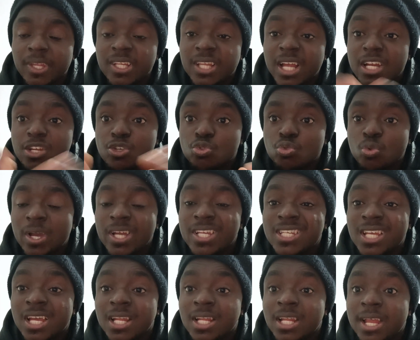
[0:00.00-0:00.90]
That is why
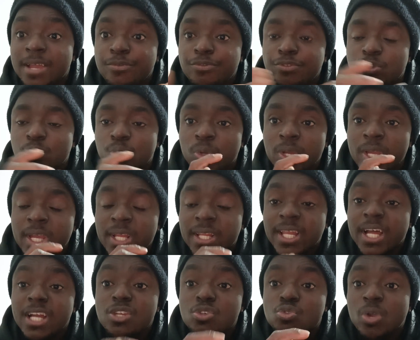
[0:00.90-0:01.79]
they left you.
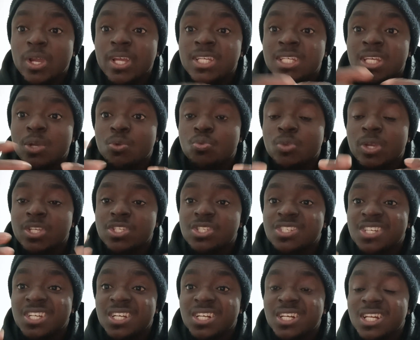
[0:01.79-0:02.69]
That is why they were
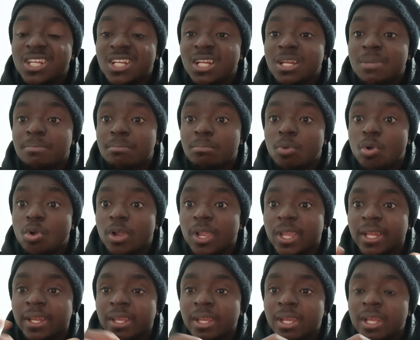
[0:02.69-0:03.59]
secretly
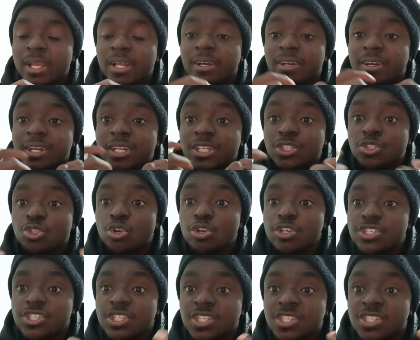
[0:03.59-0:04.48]
mocking,
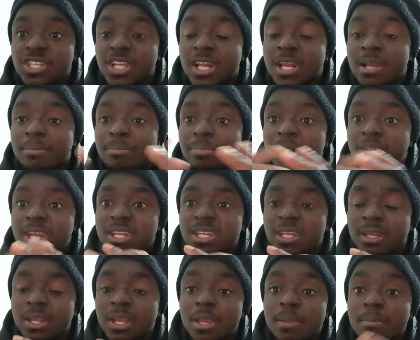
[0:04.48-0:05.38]
rejoicing,
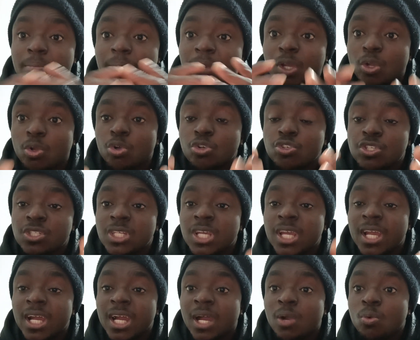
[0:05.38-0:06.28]
celebrating, because
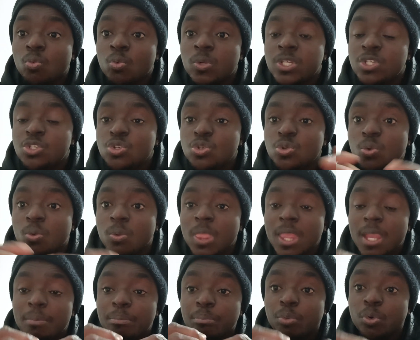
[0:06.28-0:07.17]
they are with
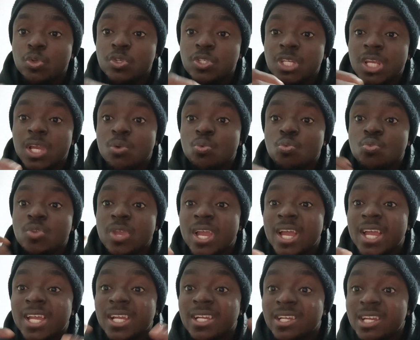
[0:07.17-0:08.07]
you, but they
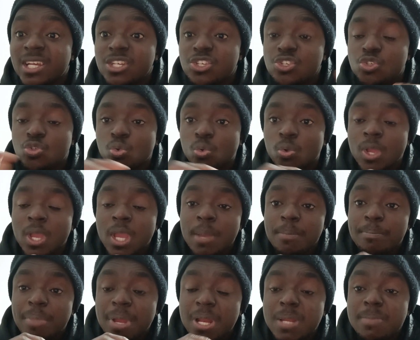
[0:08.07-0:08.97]
were against you.
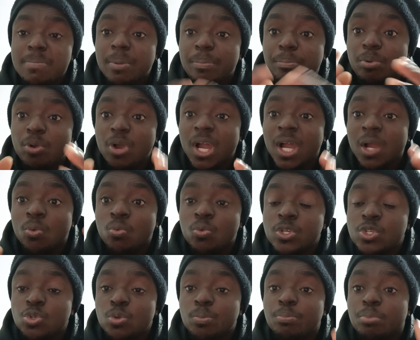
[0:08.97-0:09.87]
Many people are
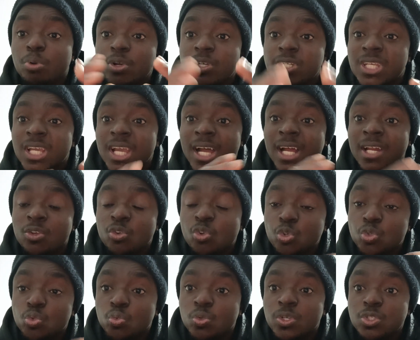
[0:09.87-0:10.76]
with you, but they are
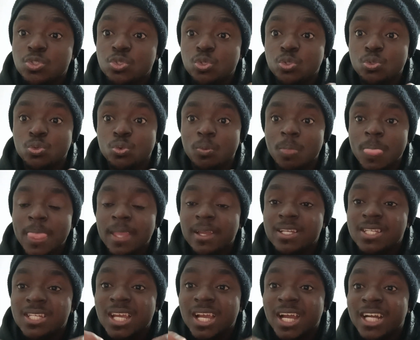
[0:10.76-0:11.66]
not with you.
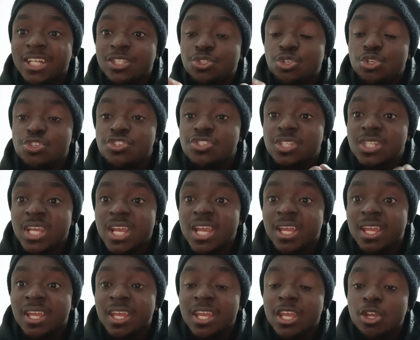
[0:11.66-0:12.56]
They are just
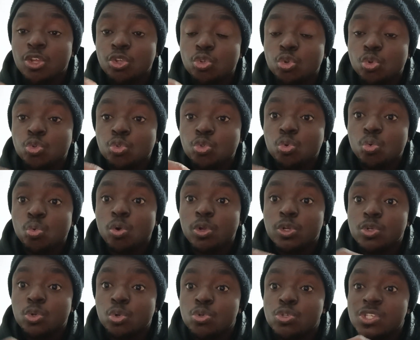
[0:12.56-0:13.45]
there to do
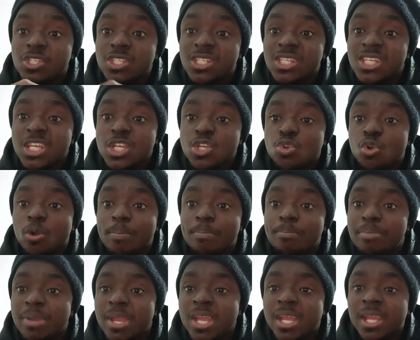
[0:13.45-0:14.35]
or to see your
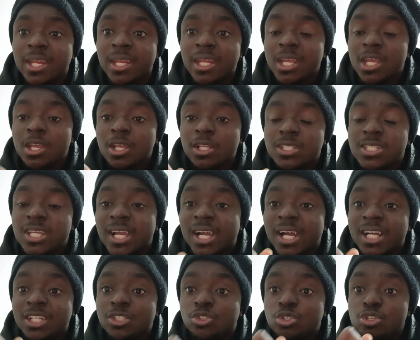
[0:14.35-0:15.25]
pain.
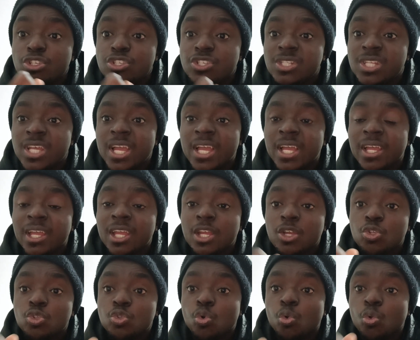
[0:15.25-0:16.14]
They are just there
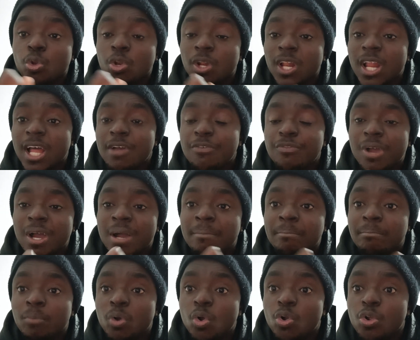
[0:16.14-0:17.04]
to laugh
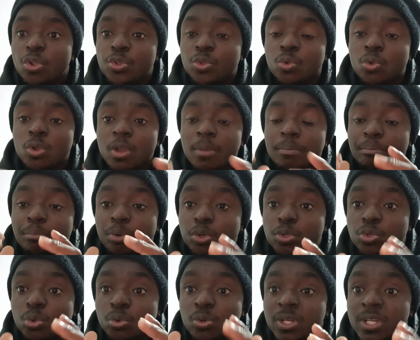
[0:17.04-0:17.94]
and mock you.
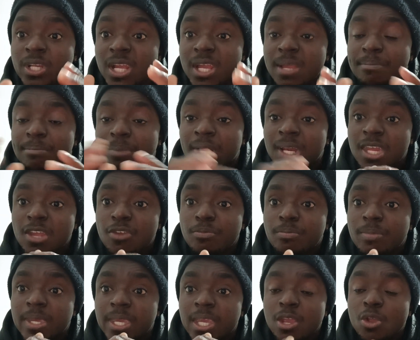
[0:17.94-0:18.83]
But today,
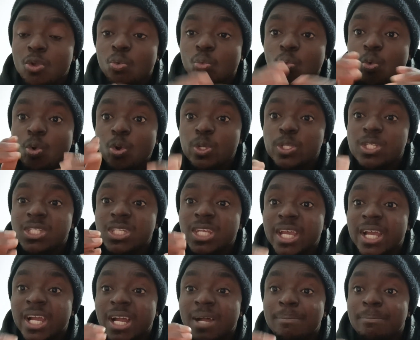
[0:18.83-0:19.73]
believe me, what
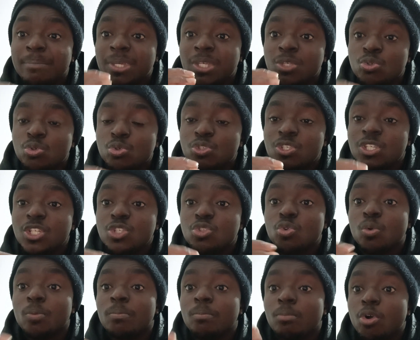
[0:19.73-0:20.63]
they have been
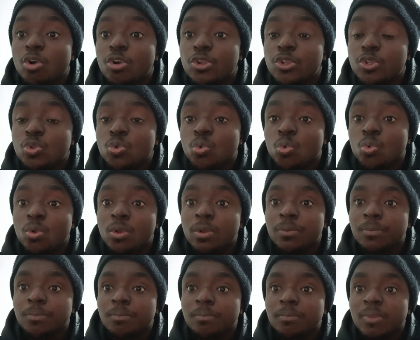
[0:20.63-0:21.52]
using to mock you,
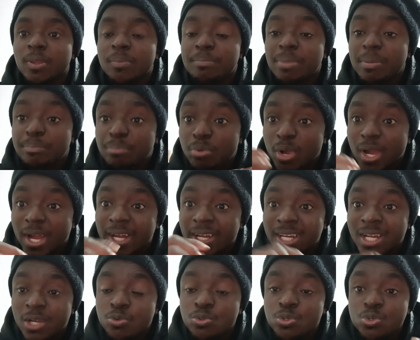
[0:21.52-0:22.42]
people are
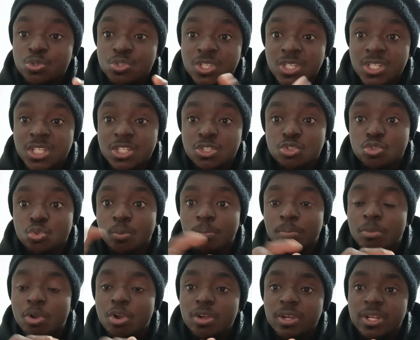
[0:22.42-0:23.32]
now using it to
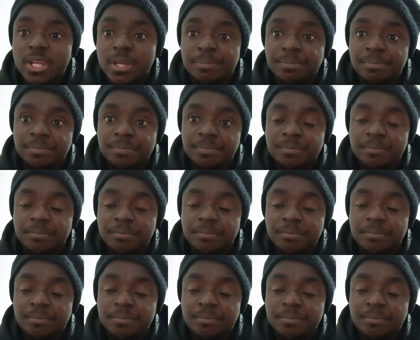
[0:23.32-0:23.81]
mock them.